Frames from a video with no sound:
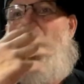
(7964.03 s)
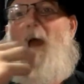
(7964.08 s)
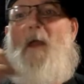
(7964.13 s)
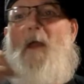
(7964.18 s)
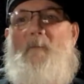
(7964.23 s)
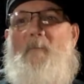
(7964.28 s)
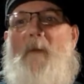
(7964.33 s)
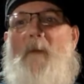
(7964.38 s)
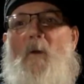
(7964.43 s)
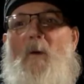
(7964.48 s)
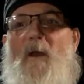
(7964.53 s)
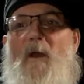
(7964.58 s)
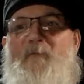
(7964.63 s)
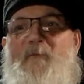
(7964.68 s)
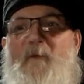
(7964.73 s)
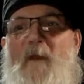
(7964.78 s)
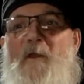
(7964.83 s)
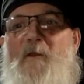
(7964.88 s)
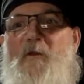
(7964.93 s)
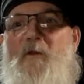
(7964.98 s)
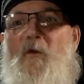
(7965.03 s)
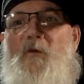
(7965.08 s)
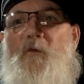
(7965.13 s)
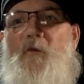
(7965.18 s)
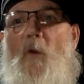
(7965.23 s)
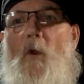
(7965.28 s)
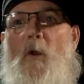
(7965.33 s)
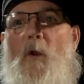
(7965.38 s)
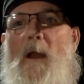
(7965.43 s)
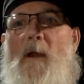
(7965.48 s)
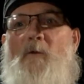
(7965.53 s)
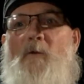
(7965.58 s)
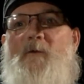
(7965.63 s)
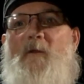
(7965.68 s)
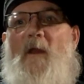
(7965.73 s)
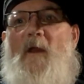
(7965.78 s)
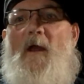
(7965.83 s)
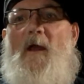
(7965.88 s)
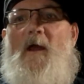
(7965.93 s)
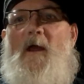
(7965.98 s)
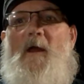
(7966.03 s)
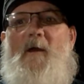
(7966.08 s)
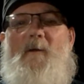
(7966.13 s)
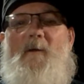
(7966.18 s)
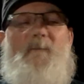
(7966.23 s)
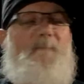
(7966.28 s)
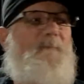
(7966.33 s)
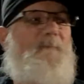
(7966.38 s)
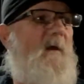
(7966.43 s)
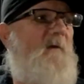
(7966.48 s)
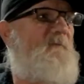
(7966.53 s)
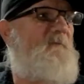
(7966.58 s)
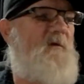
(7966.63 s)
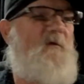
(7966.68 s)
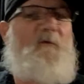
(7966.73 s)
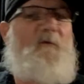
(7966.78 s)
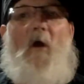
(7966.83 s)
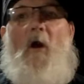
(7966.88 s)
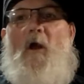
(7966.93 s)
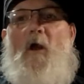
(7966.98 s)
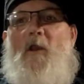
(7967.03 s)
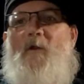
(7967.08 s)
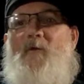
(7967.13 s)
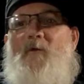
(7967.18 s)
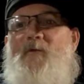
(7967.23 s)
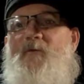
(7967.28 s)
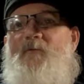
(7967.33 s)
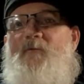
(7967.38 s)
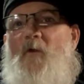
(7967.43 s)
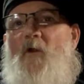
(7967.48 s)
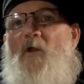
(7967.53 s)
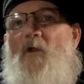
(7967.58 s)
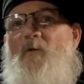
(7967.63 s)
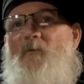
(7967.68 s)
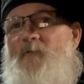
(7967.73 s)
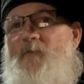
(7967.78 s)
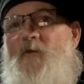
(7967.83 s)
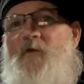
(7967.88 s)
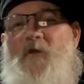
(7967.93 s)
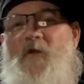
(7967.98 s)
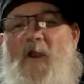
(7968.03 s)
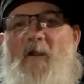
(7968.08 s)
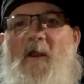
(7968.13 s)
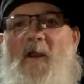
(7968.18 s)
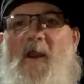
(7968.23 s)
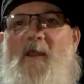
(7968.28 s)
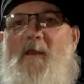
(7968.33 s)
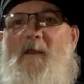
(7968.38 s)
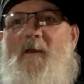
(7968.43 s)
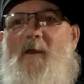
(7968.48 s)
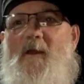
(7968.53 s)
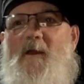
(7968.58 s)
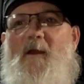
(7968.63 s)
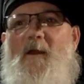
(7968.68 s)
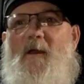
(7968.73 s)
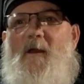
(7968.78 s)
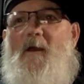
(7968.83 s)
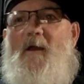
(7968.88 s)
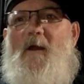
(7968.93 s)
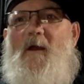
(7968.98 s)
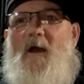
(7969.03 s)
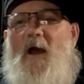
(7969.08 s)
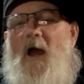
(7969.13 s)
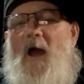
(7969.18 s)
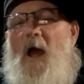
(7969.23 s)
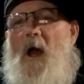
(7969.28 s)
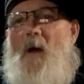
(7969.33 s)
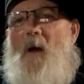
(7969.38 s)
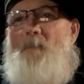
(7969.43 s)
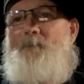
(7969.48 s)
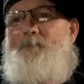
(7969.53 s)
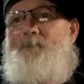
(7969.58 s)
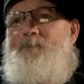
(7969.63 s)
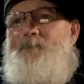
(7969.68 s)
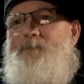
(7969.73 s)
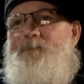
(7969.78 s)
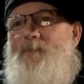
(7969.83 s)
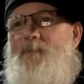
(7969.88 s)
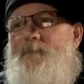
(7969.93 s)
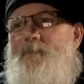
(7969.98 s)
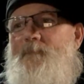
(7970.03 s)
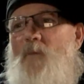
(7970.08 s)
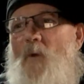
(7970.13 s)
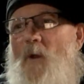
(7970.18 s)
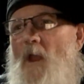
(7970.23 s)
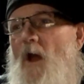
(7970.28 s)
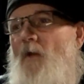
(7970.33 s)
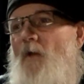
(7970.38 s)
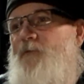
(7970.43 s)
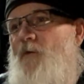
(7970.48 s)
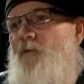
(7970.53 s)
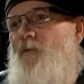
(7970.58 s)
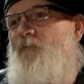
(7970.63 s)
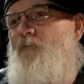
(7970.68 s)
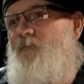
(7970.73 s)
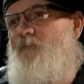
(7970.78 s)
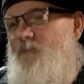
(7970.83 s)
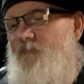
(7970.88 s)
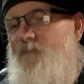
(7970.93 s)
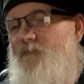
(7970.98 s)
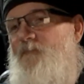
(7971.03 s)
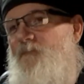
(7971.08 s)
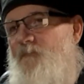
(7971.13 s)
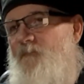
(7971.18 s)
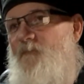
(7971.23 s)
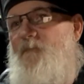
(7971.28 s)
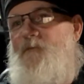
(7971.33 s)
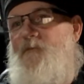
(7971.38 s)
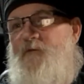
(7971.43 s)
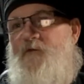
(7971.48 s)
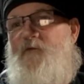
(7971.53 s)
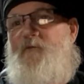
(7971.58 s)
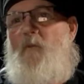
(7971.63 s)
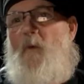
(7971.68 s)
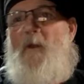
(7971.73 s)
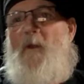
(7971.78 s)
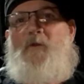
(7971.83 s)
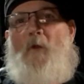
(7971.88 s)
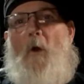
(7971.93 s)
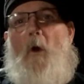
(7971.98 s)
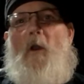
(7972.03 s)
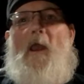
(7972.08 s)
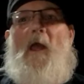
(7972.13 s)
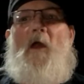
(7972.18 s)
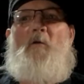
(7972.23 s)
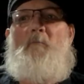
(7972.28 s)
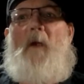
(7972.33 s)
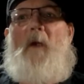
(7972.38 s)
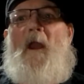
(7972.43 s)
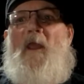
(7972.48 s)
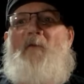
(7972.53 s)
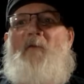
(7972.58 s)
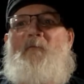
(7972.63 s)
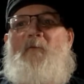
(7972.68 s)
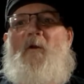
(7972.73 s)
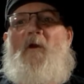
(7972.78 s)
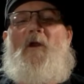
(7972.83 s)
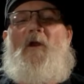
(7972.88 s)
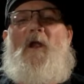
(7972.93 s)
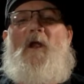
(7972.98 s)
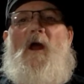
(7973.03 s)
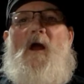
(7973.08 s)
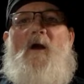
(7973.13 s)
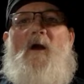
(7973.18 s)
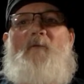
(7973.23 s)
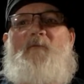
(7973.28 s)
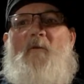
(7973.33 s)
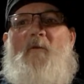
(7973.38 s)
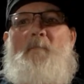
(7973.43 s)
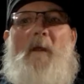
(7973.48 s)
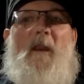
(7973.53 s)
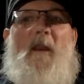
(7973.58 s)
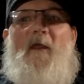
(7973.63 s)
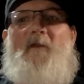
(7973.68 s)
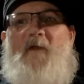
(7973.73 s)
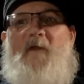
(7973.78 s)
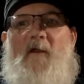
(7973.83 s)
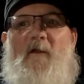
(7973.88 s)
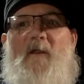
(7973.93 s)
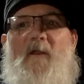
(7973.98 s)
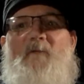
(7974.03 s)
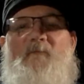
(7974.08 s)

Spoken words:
my wife and I do throw out a few dollars for charity. We also, we dole out money for military